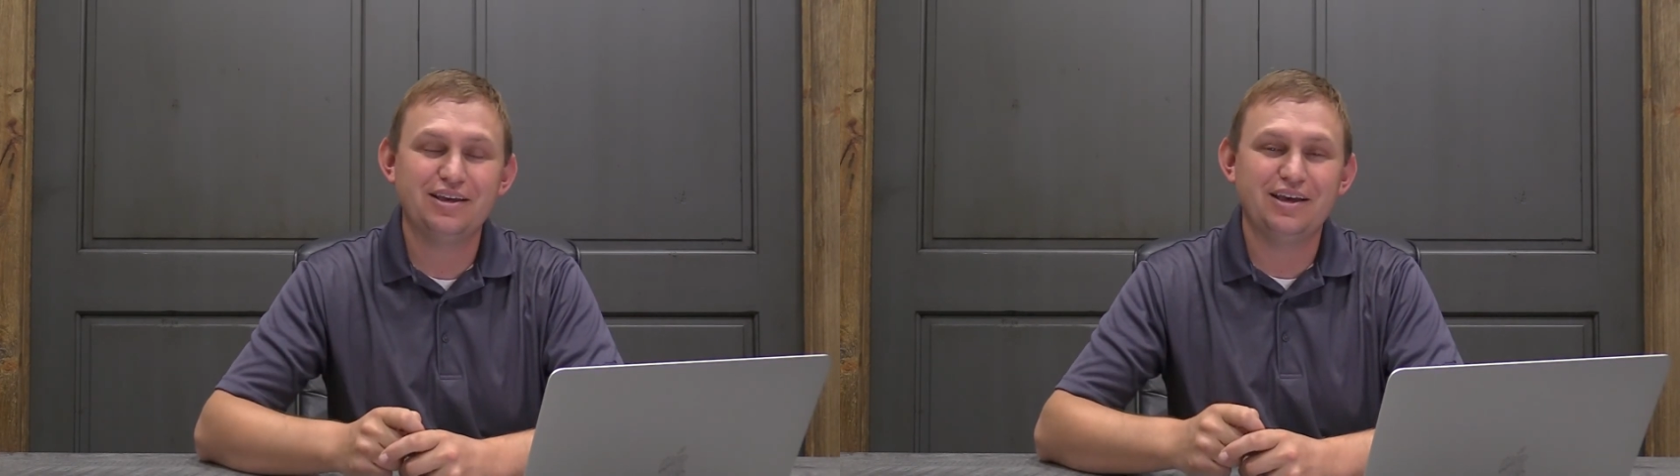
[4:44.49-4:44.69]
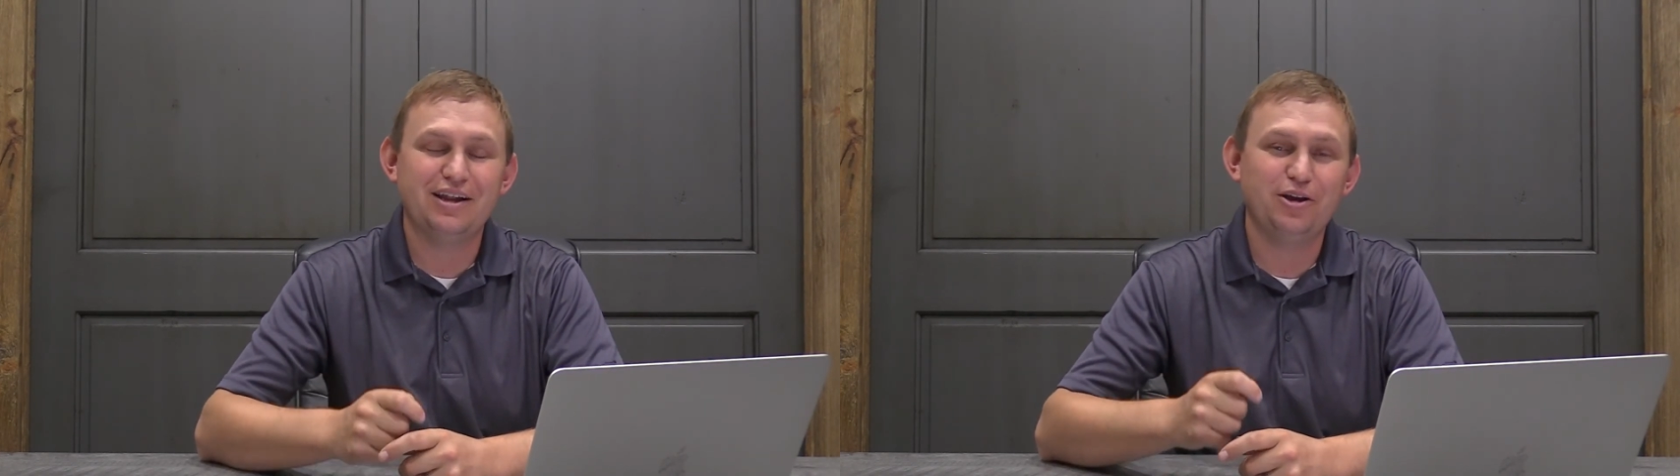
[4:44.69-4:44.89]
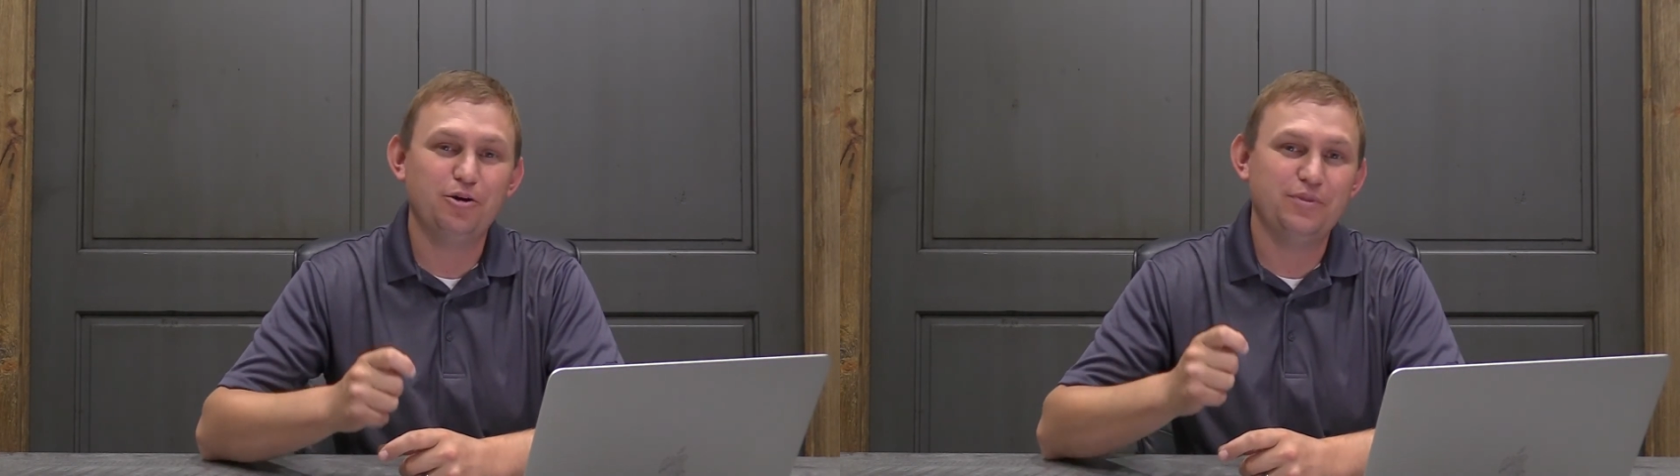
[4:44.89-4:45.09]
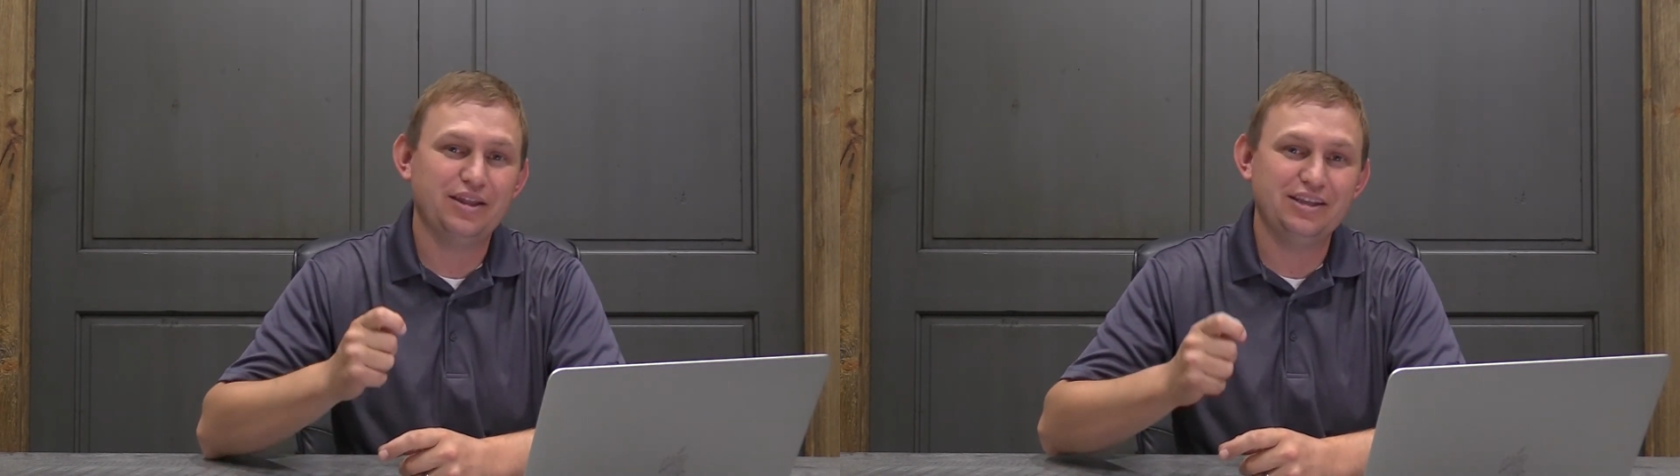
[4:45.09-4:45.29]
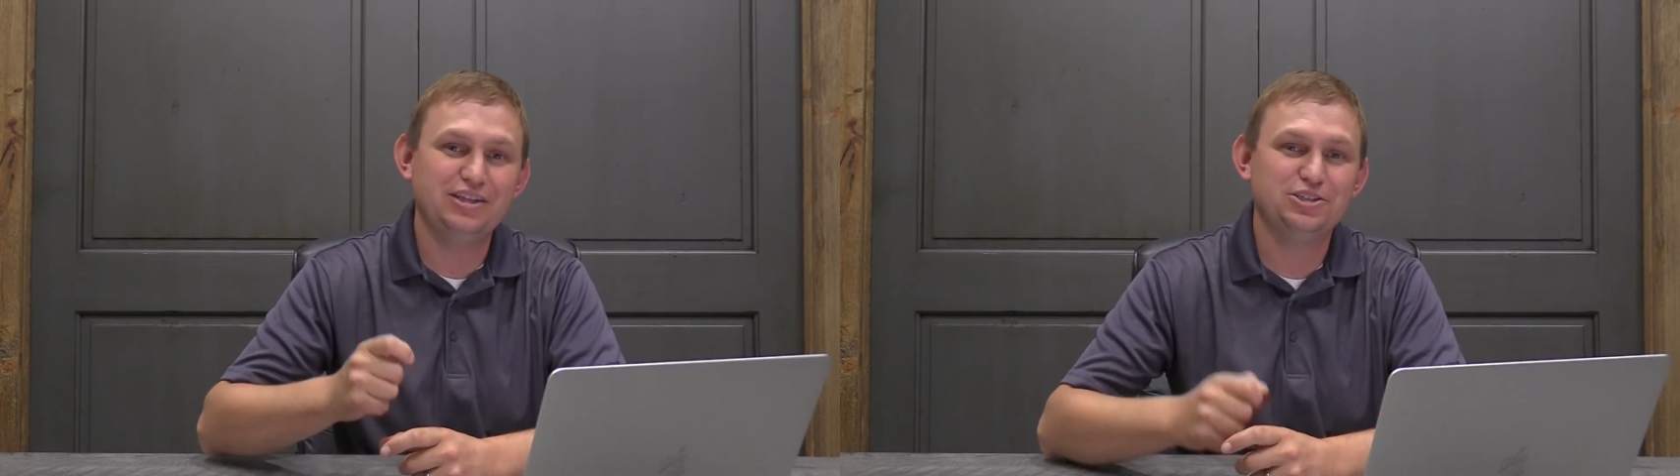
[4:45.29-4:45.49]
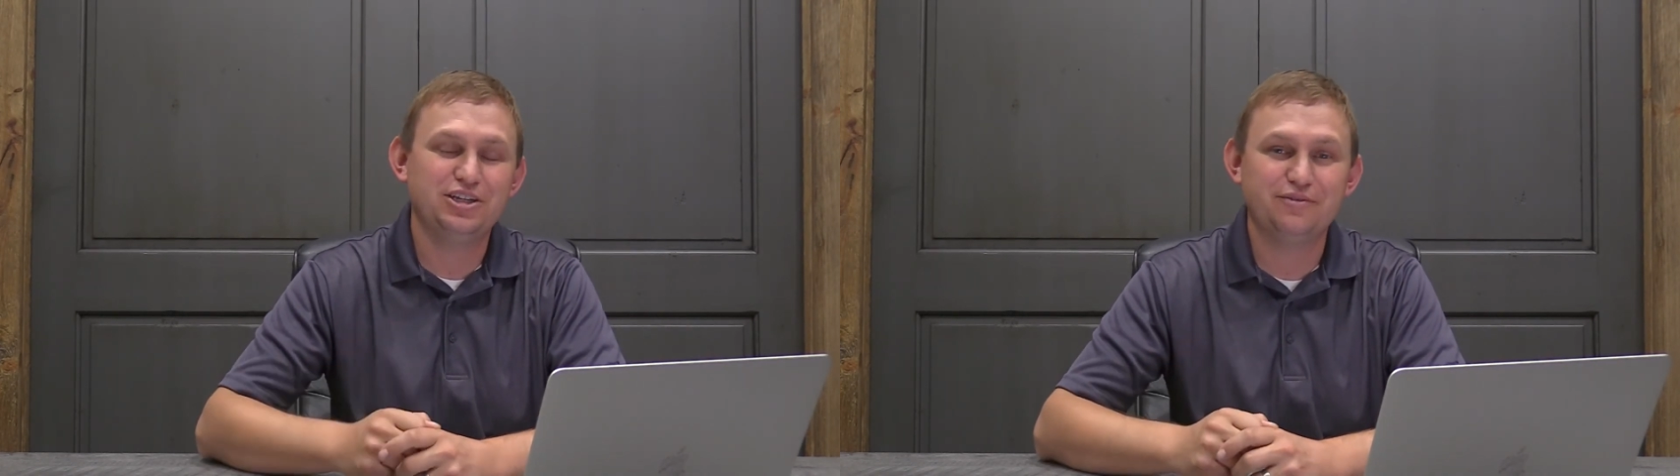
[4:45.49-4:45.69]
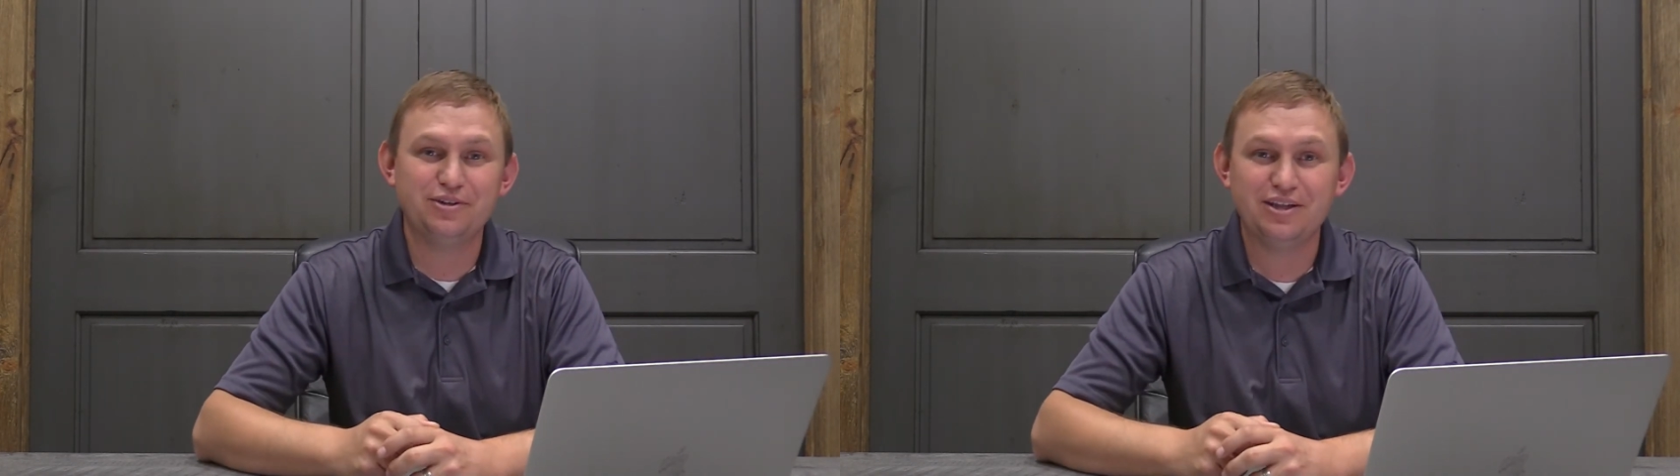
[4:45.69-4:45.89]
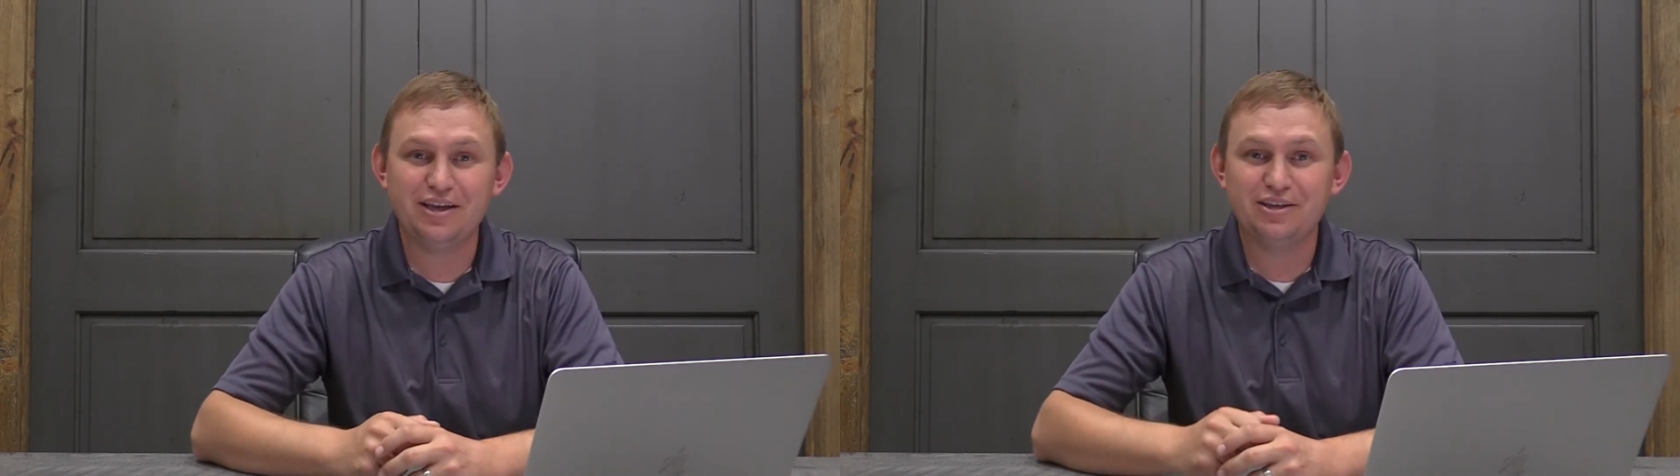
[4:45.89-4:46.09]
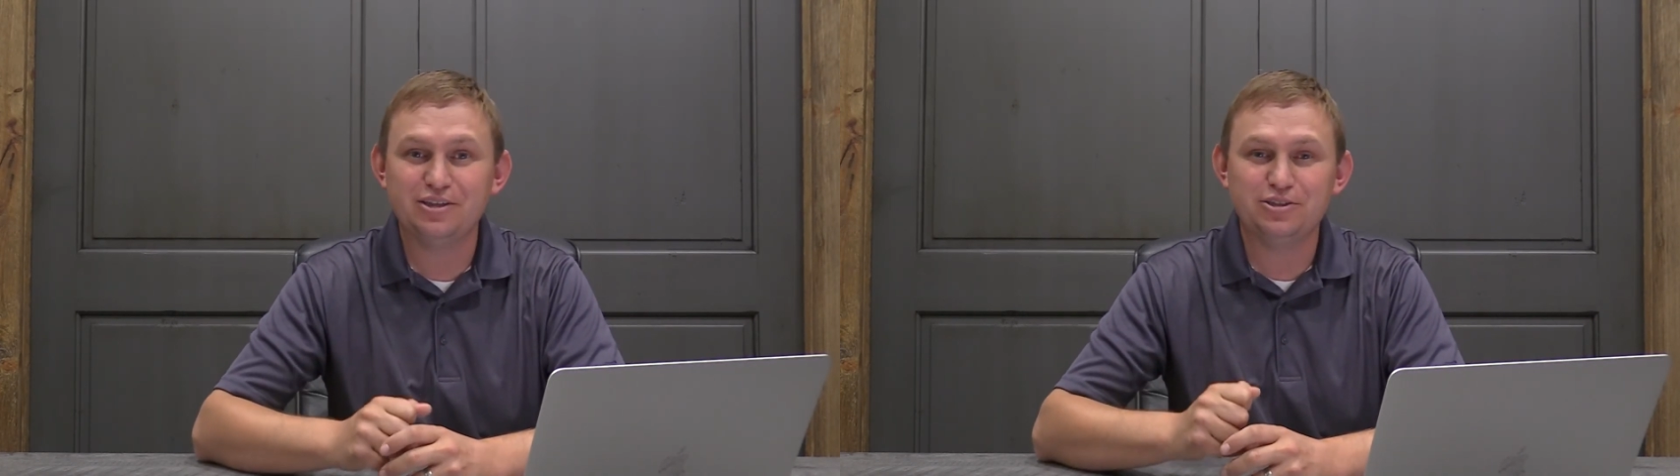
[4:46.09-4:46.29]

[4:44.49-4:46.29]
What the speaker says: and I hope that each and every day